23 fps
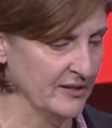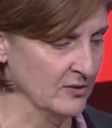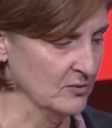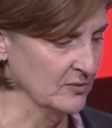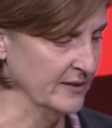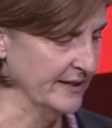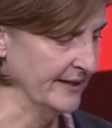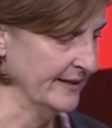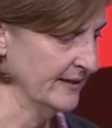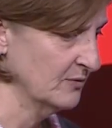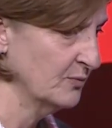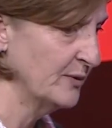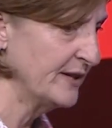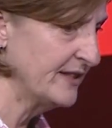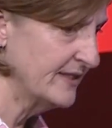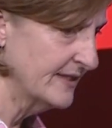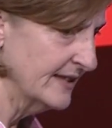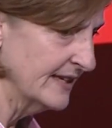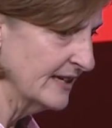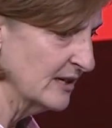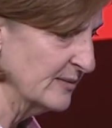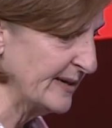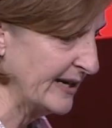way. If we
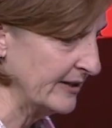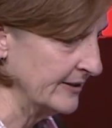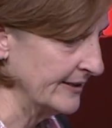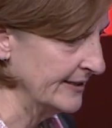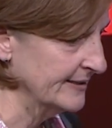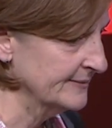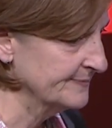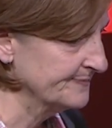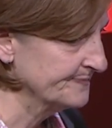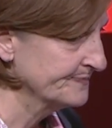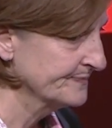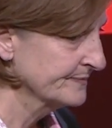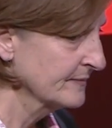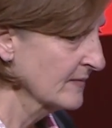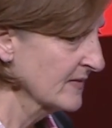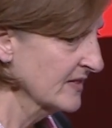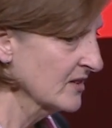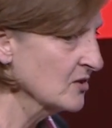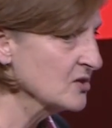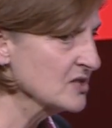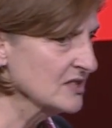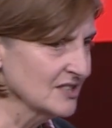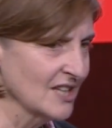think about it,
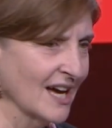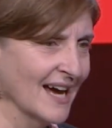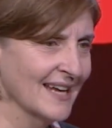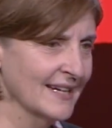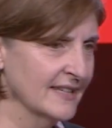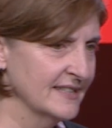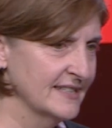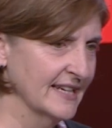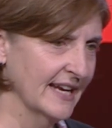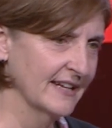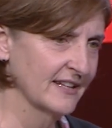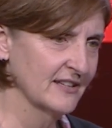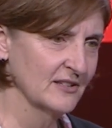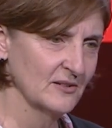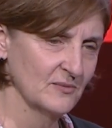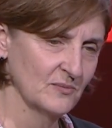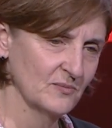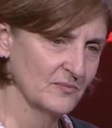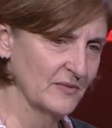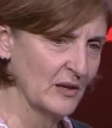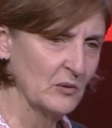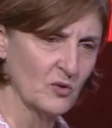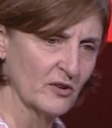there's a lot of data
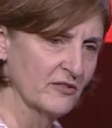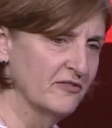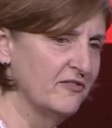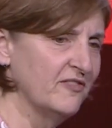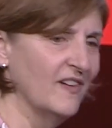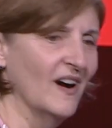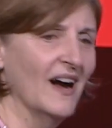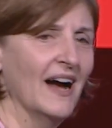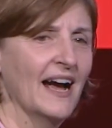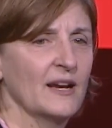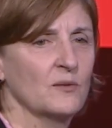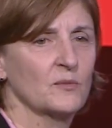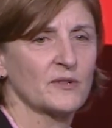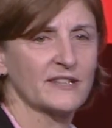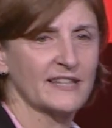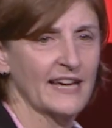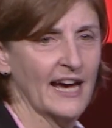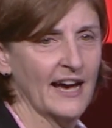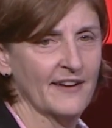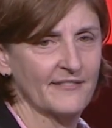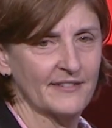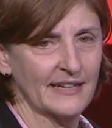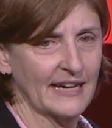that we're fine with
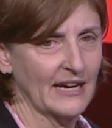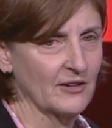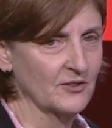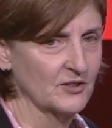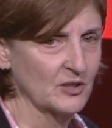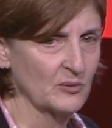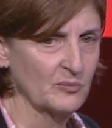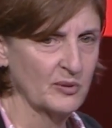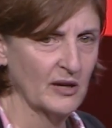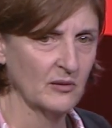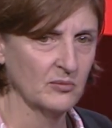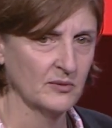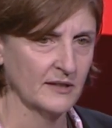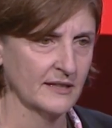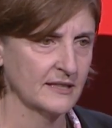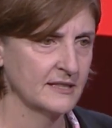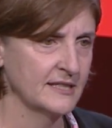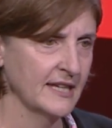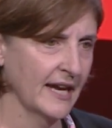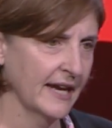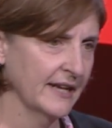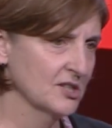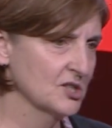having out in the public.
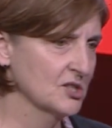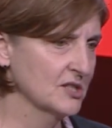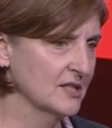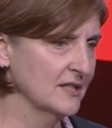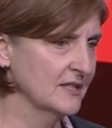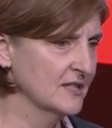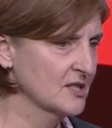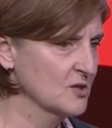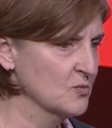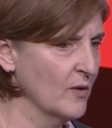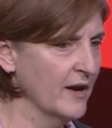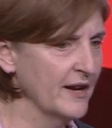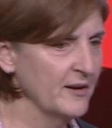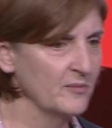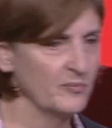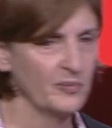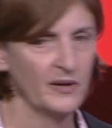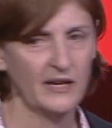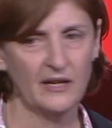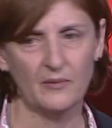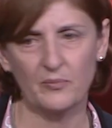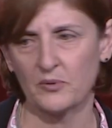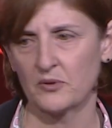Data sheets, white
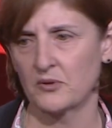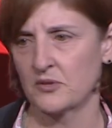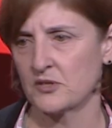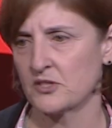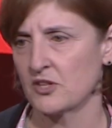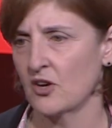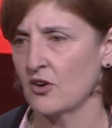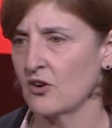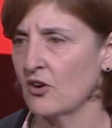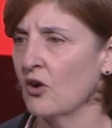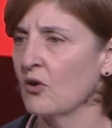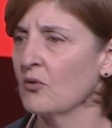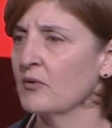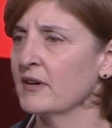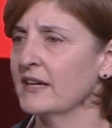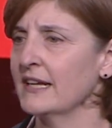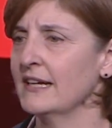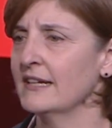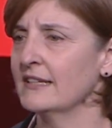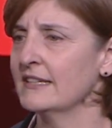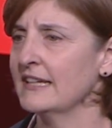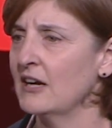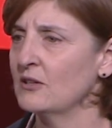papers, our already
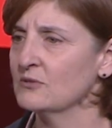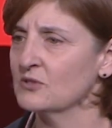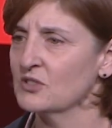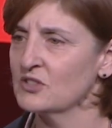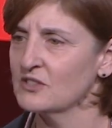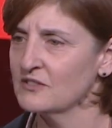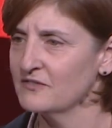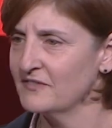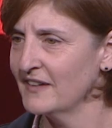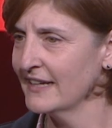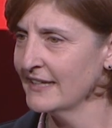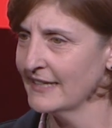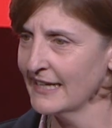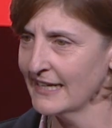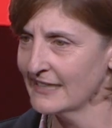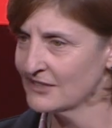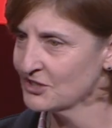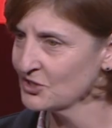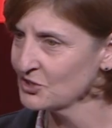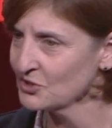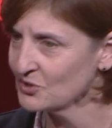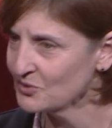announced financial